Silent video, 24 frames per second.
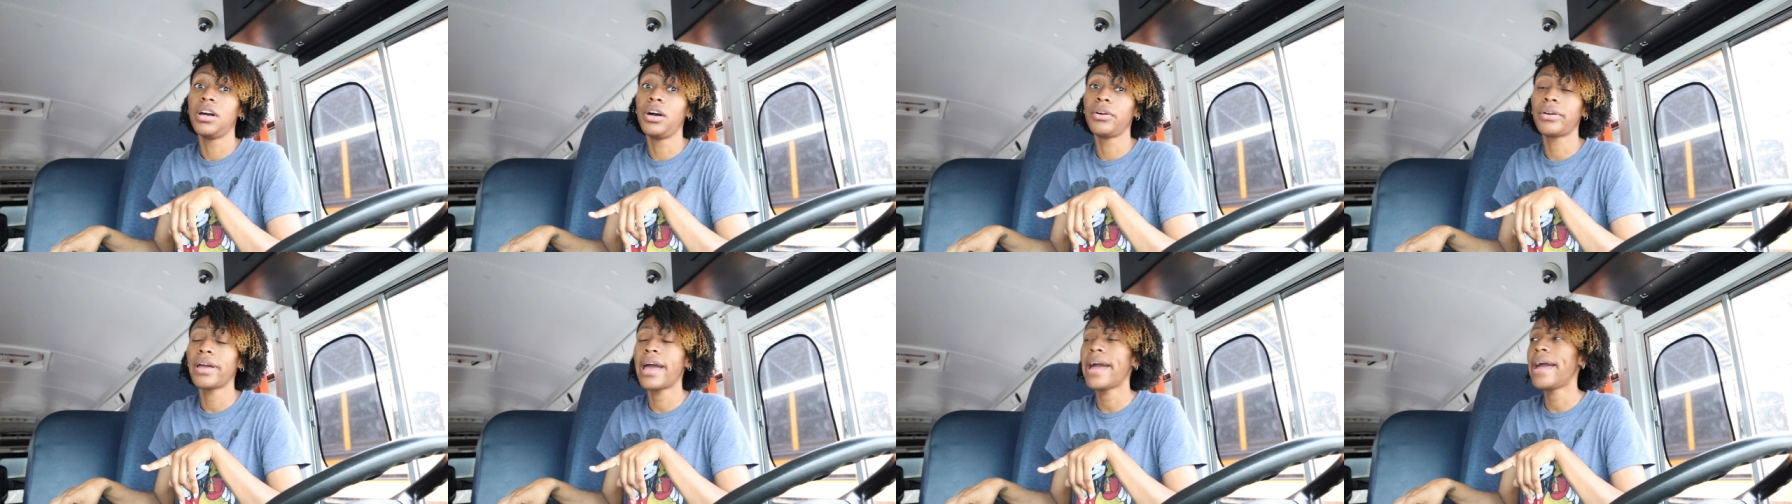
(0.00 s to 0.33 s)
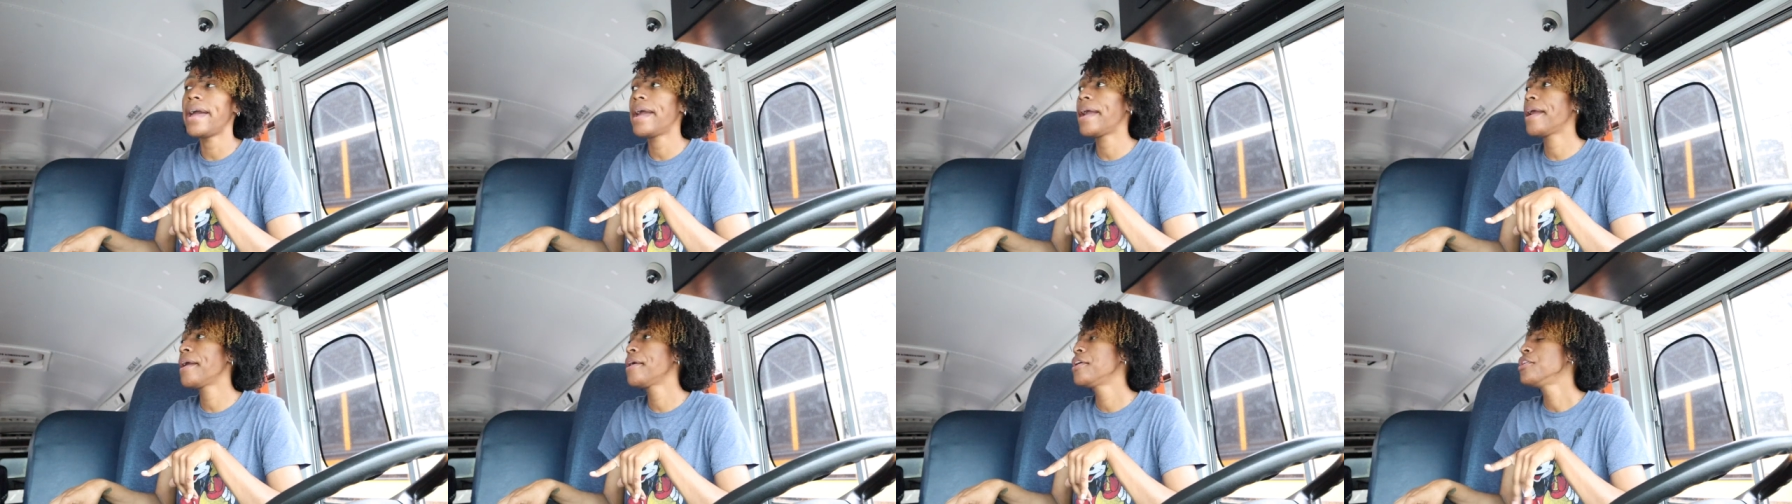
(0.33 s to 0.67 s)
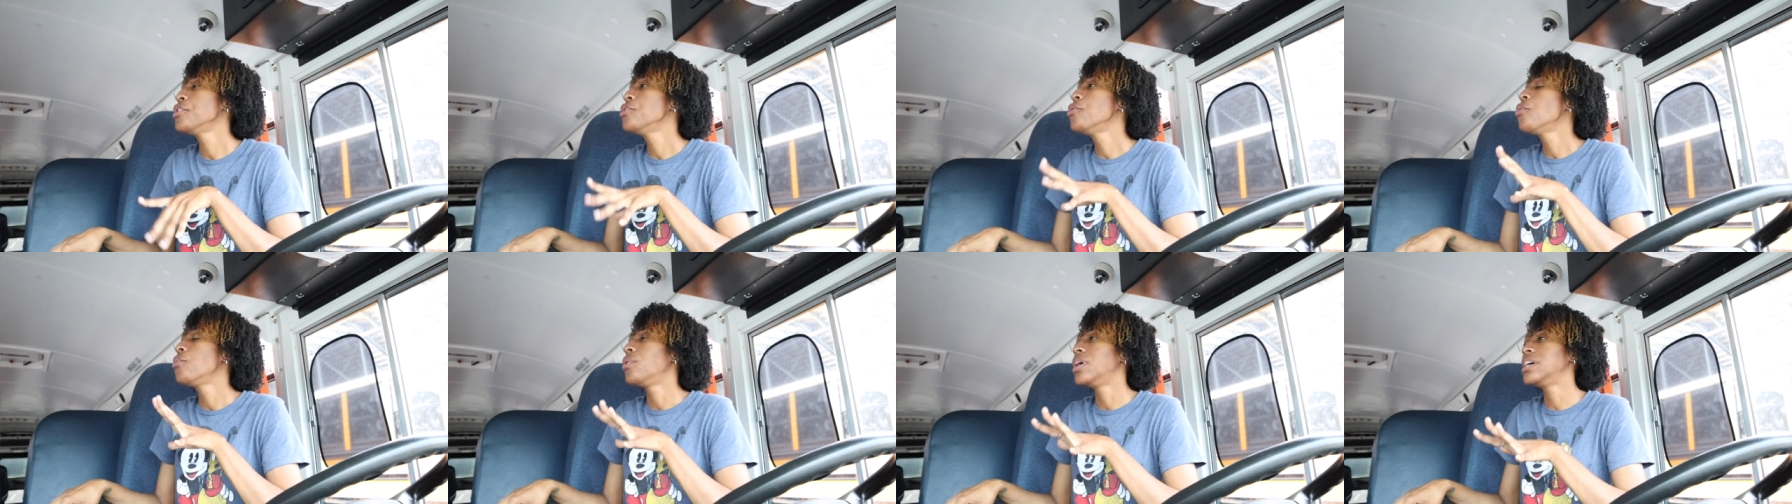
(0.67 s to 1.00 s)
Okay,
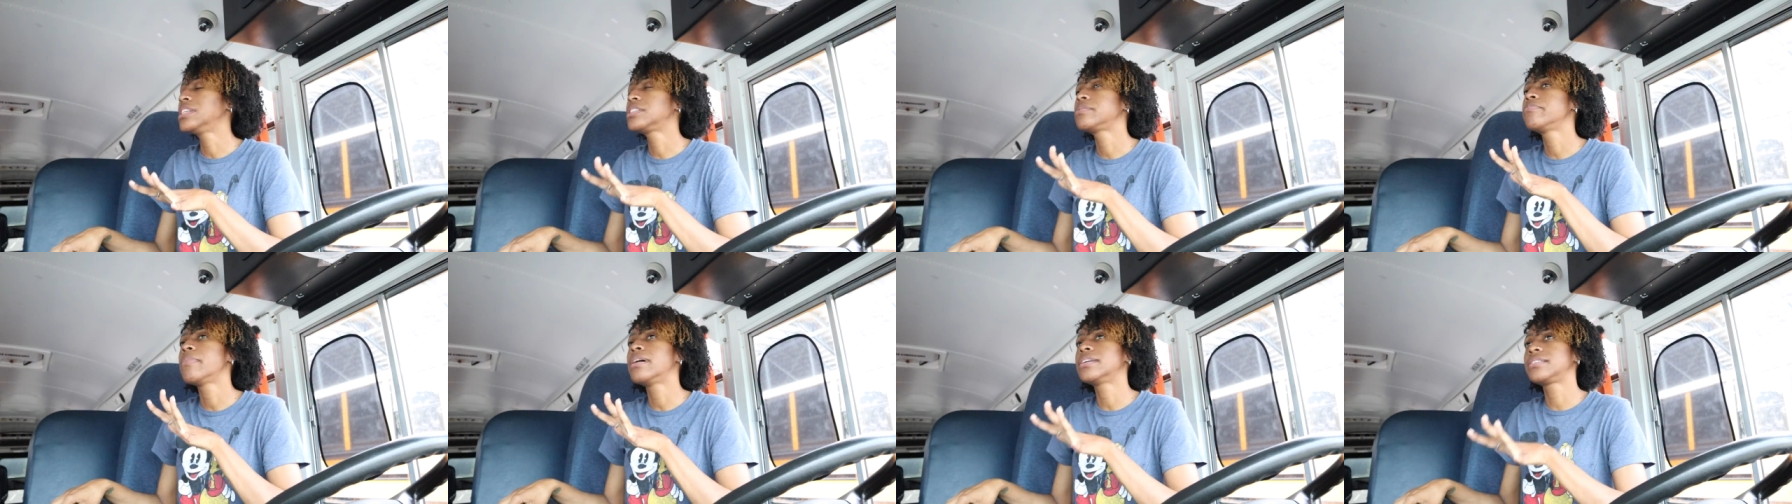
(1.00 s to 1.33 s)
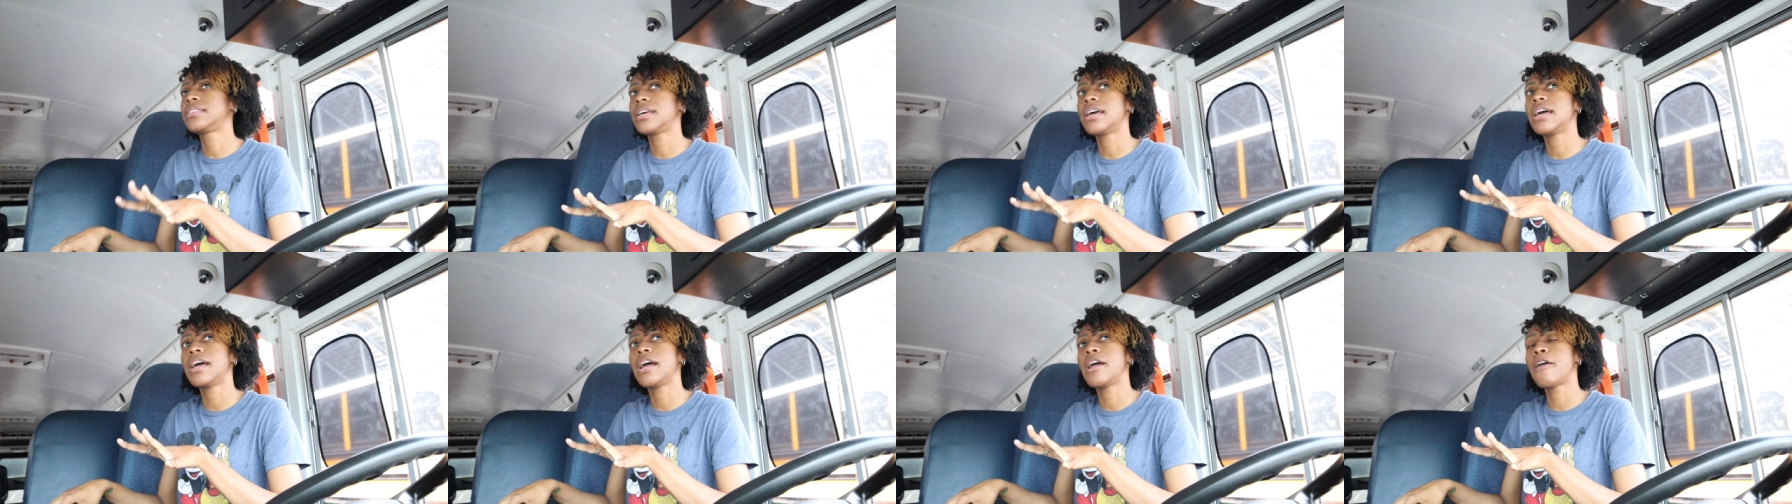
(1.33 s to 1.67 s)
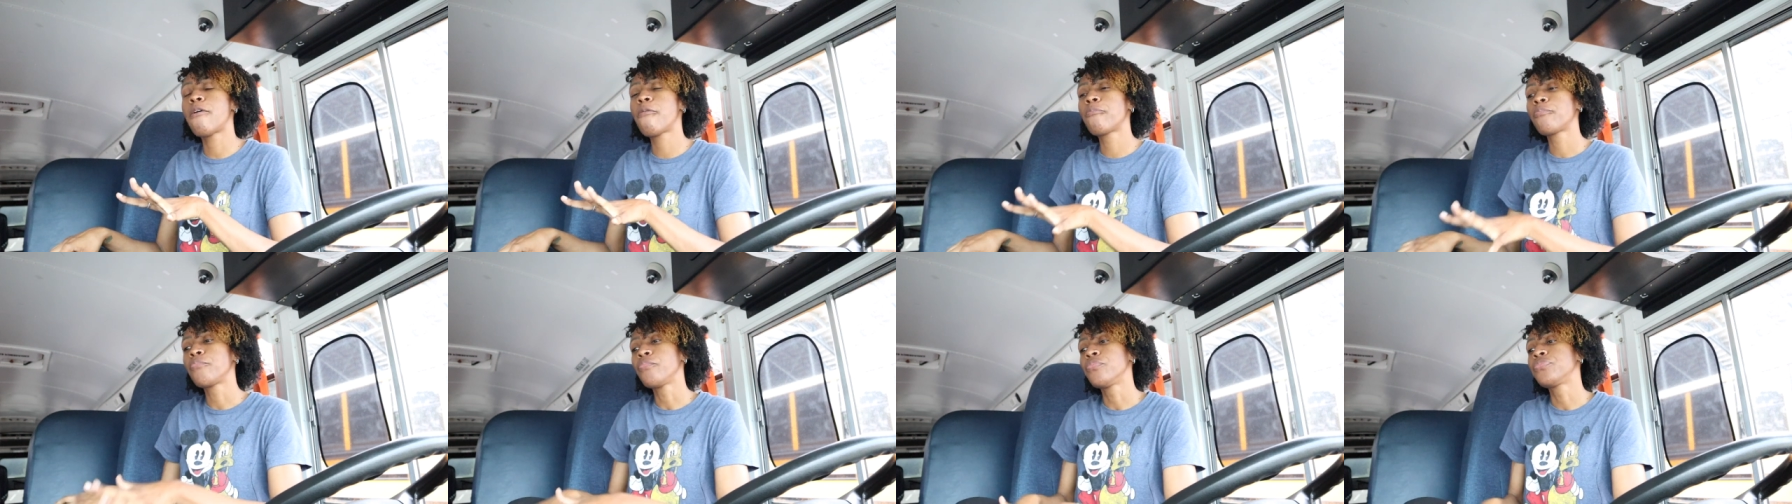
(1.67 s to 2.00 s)
wasting my
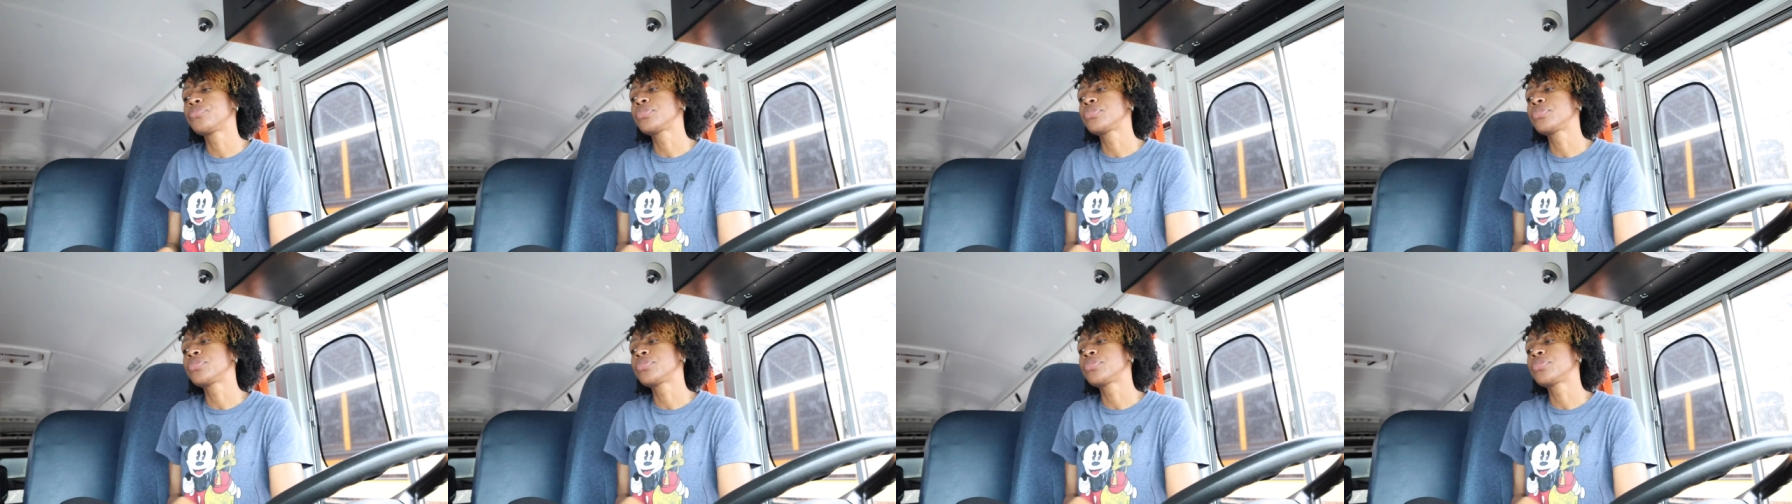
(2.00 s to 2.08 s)
time